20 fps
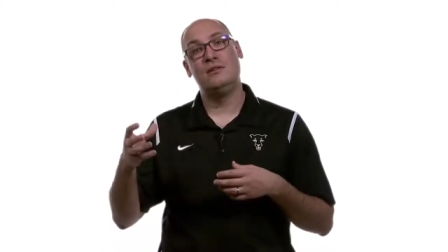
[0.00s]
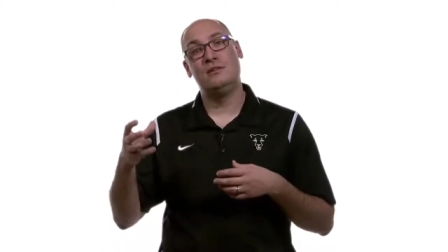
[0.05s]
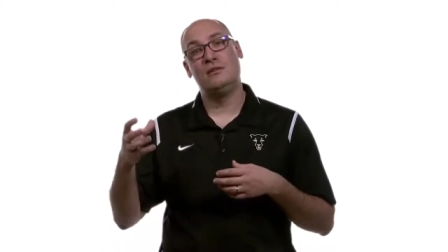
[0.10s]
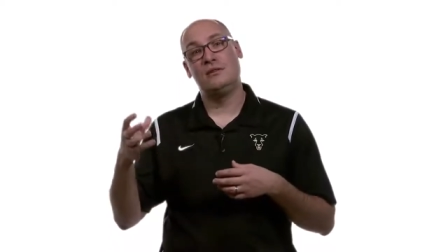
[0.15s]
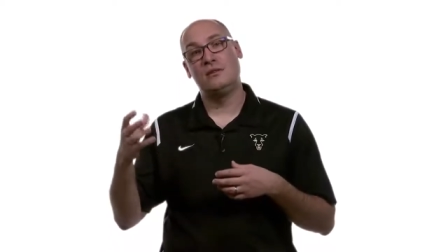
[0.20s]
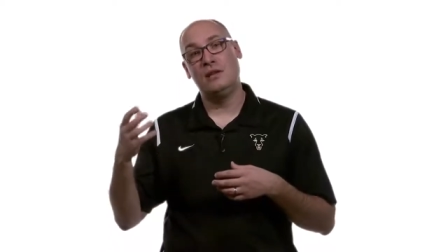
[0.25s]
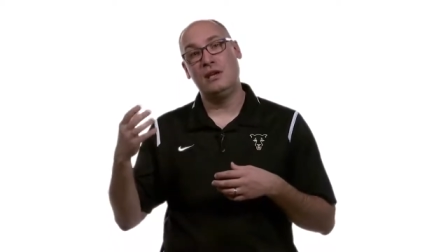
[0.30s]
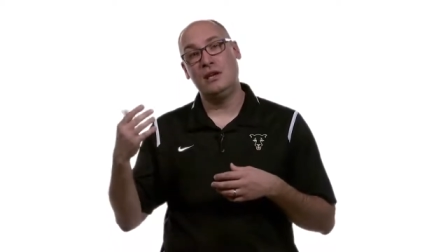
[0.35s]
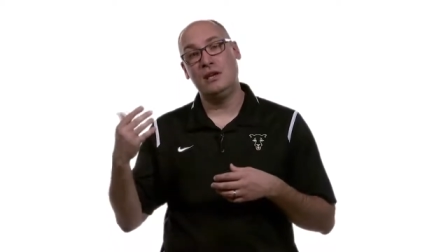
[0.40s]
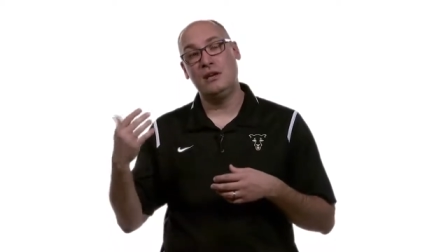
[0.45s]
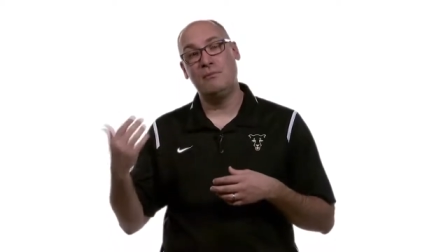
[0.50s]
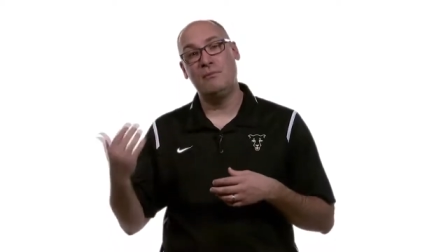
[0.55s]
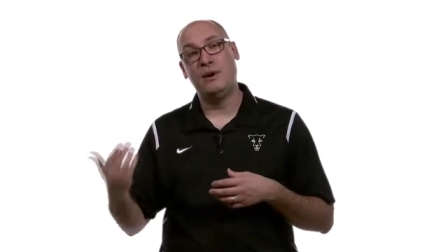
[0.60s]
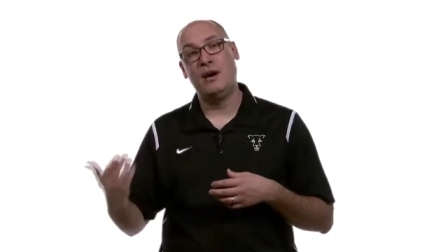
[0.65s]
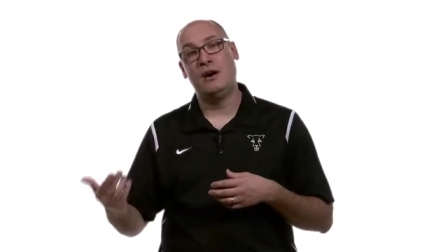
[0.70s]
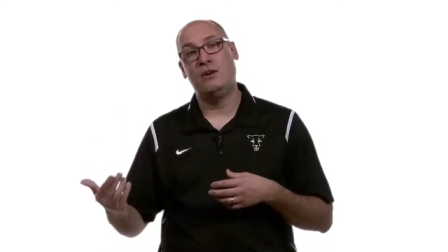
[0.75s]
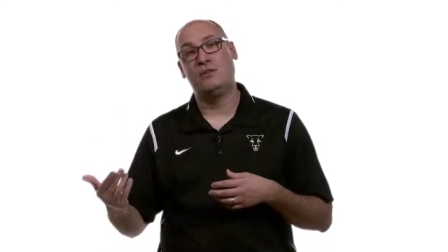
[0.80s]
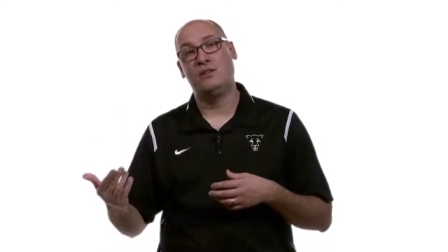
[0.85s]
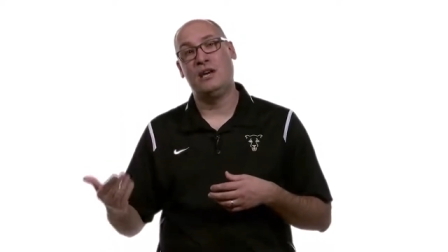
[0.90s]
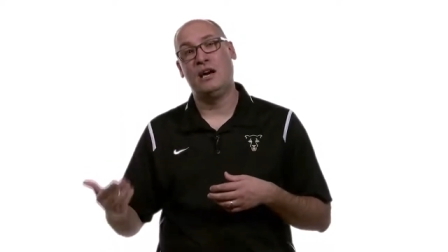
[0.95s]
think
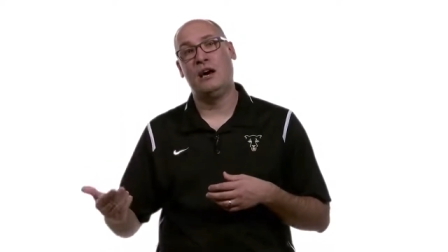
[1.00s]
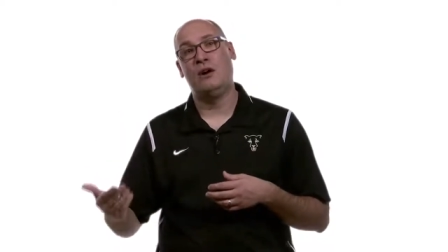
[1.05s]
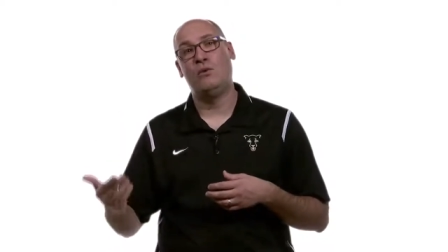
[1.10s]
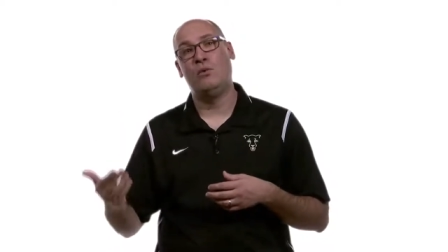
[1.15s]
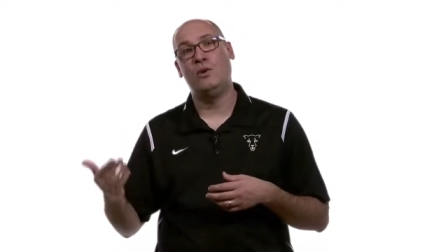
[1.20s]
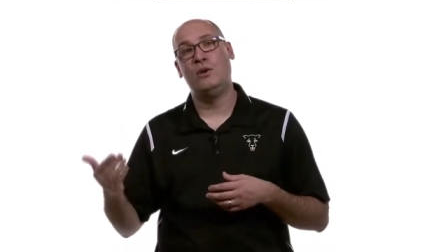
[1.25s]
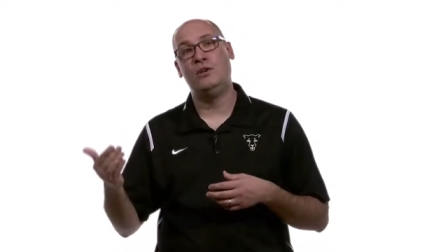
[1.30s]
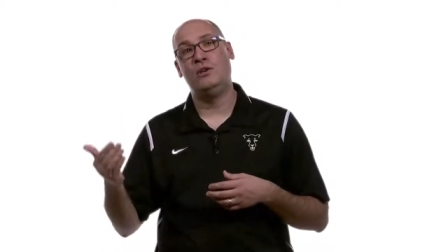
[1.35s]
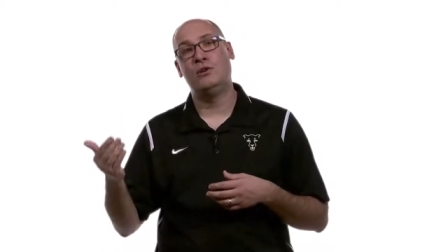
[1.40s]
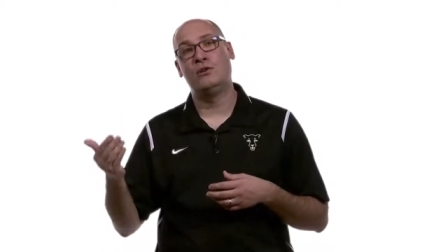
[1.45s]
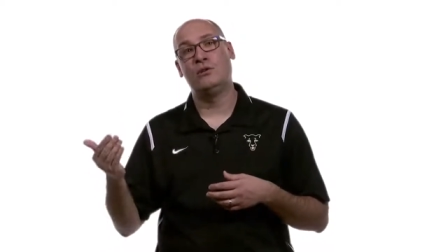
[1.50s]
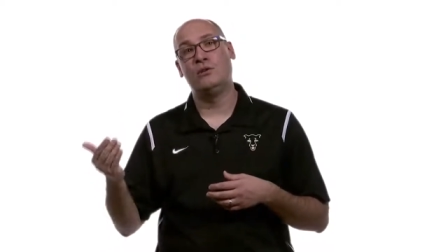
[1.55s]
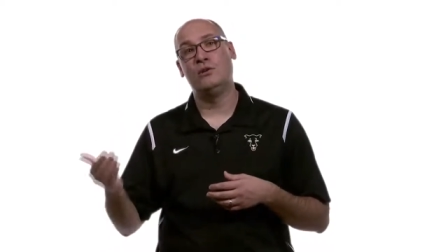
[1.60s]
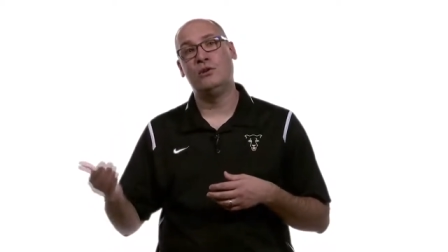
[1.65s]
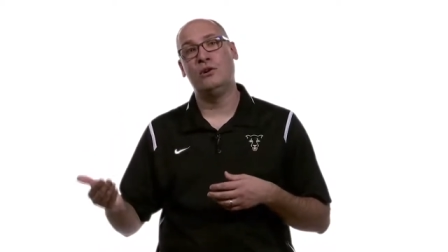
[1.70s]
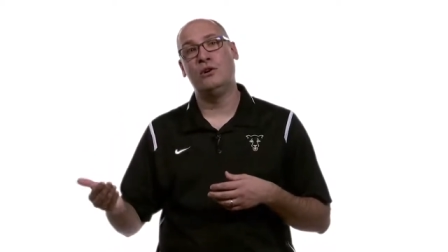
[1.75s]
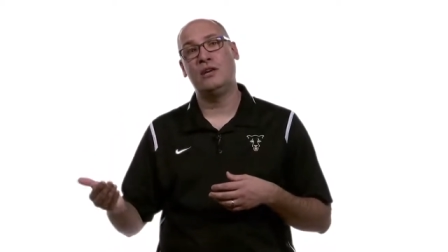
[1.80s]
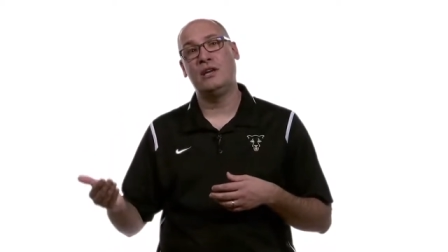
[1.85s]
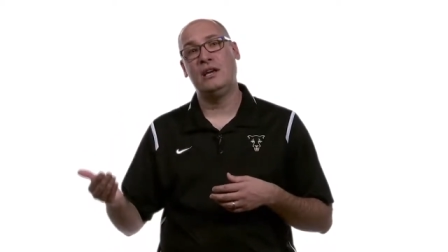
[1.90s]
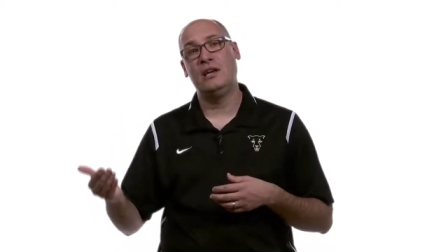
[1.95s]
about that when you're
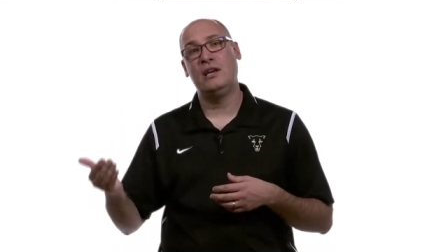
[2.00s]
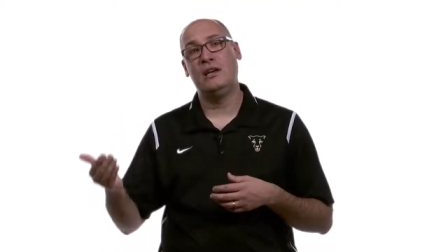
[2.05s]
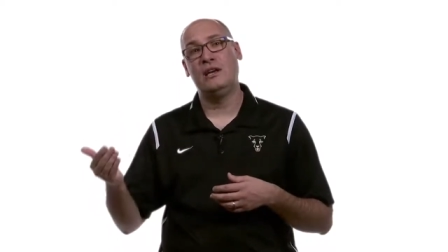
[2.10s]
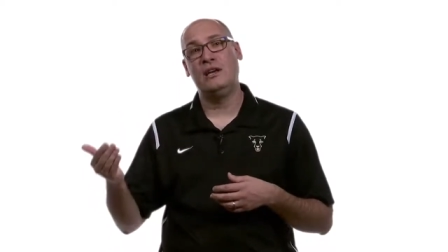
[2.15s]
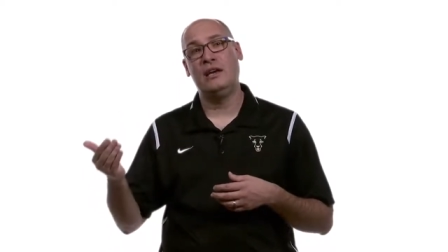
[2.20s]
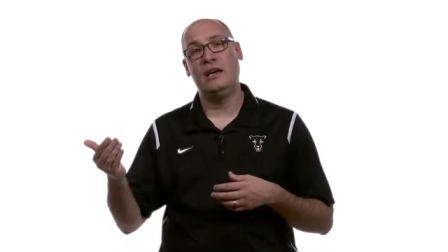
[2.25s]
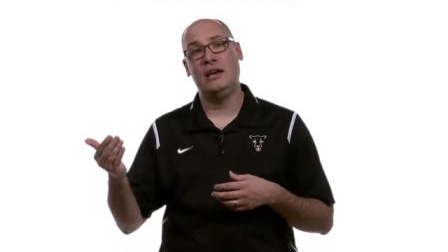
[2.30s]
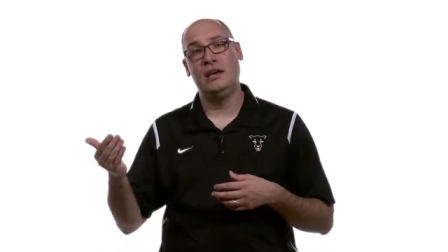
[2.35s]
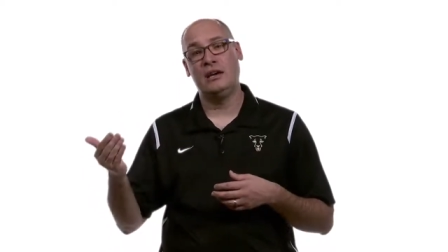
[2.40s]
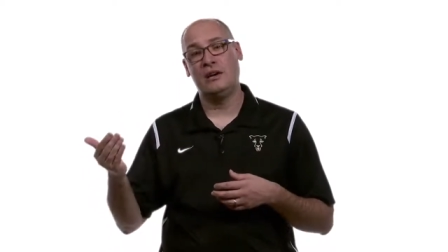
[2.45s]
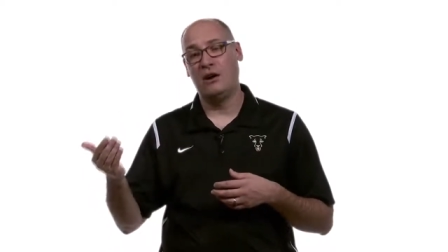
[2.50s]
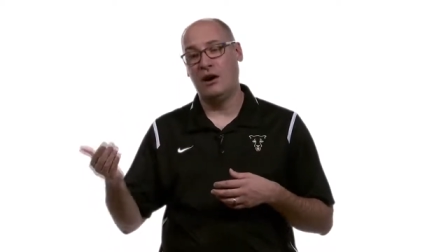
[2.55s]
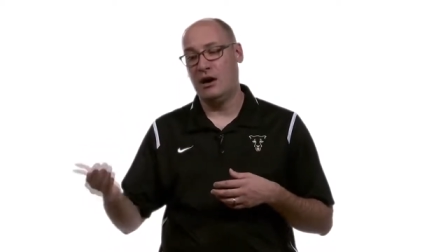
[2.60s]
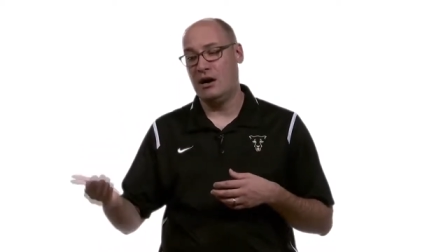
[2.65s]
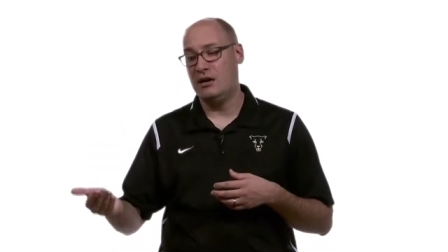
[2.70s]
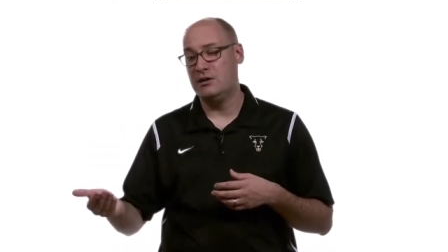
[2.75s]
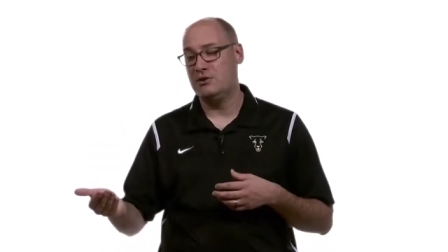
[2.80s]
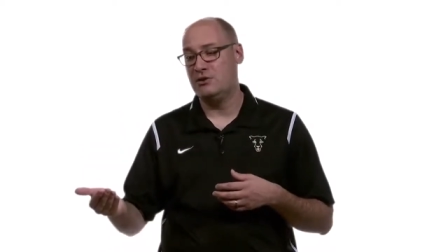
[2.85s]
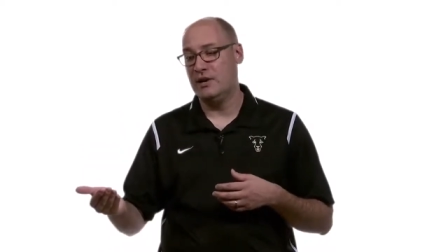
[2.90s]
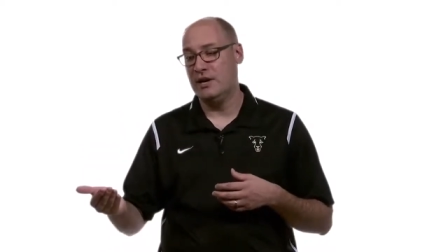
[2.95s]
looking and
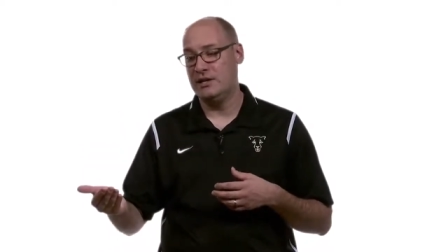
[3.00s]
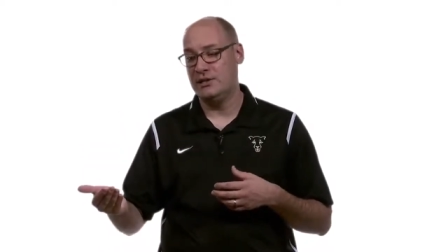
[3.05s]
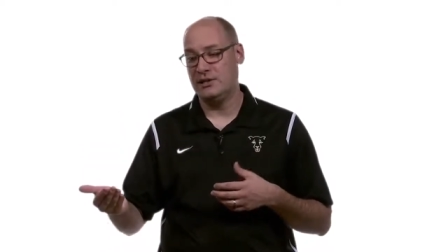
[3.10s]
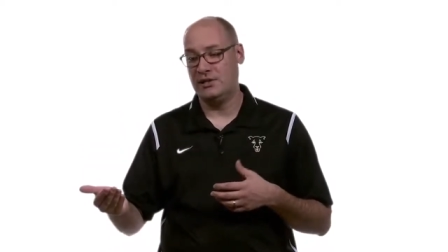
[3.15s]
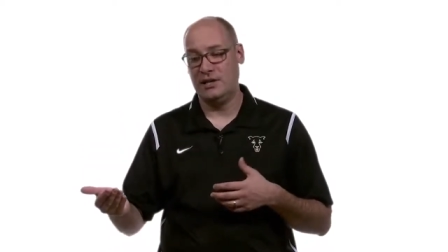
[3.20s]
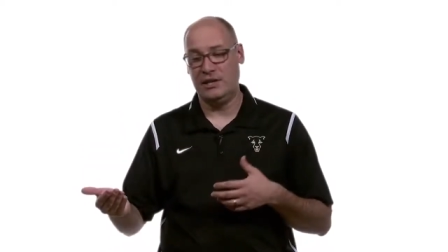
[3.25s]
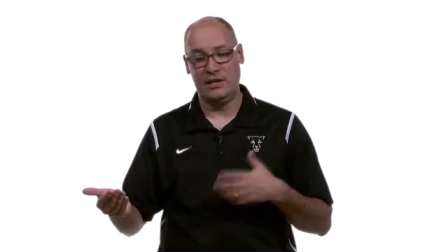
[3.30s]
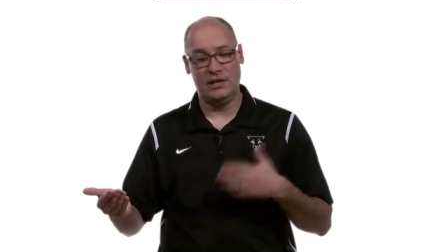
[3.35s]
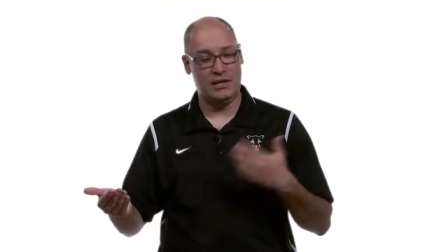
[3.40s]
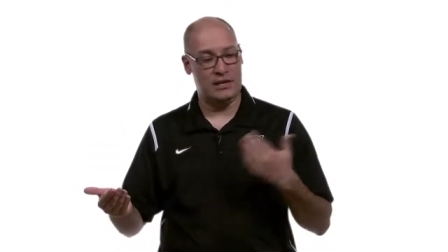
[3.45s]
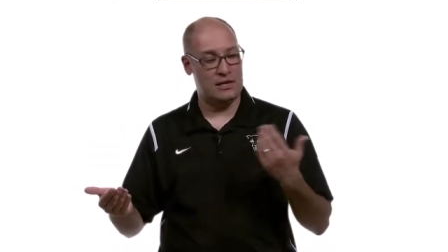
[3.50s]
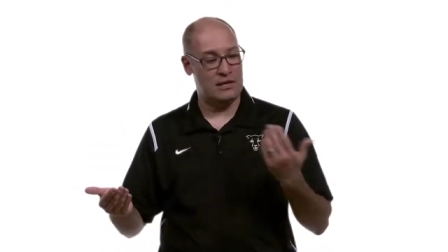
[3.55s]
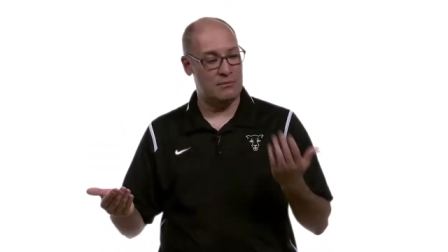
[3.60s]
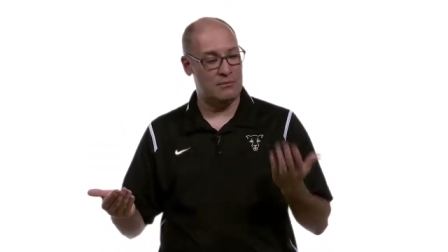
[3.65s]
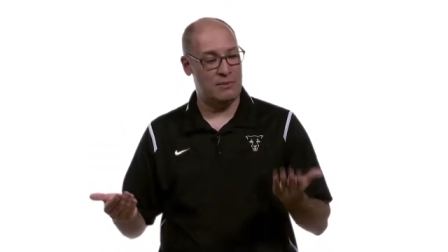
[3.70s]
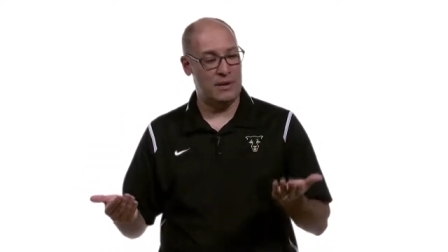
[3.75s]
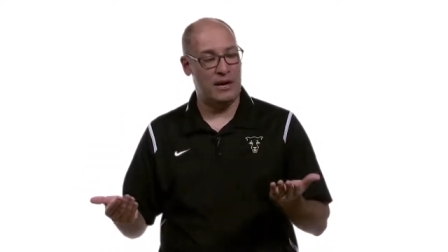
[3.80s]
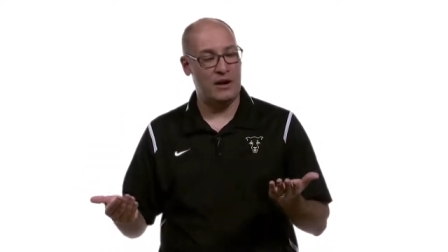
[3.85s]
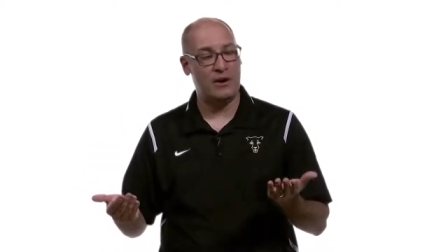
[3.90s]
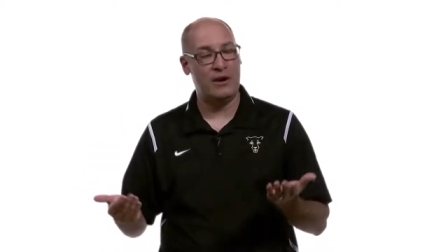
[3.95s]
contrasting and
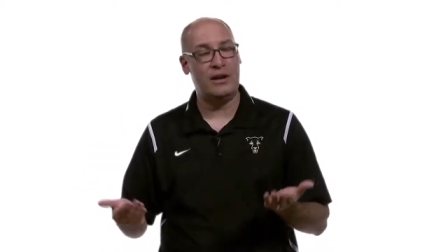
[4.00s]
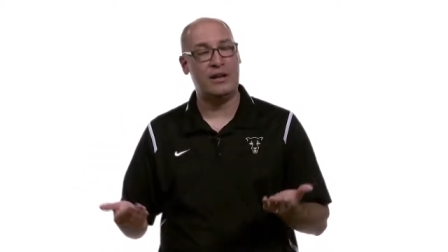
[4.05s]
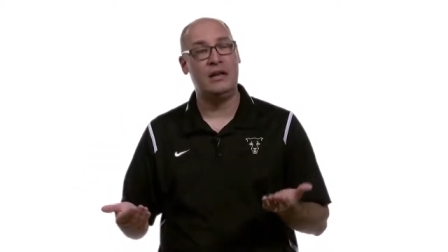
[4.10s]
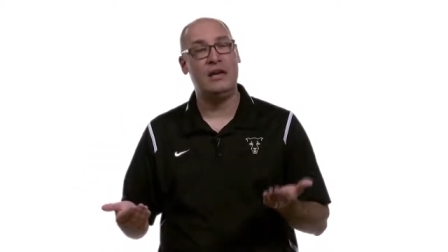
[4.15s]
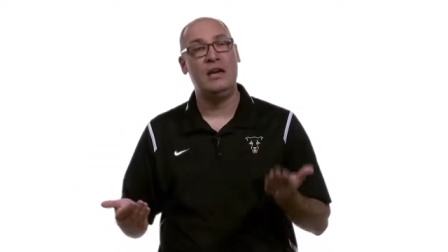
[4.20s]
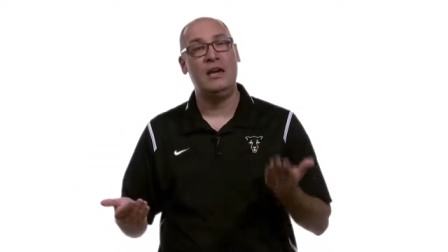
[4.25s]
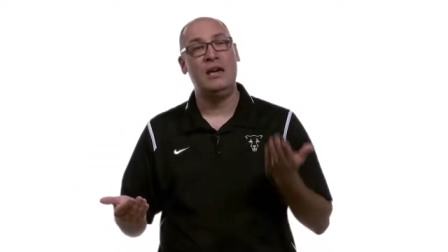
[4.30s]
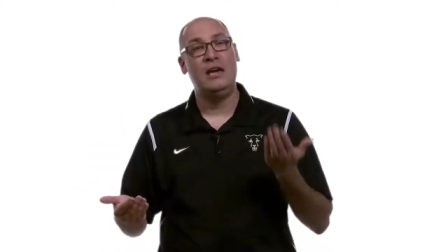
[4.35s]
comparing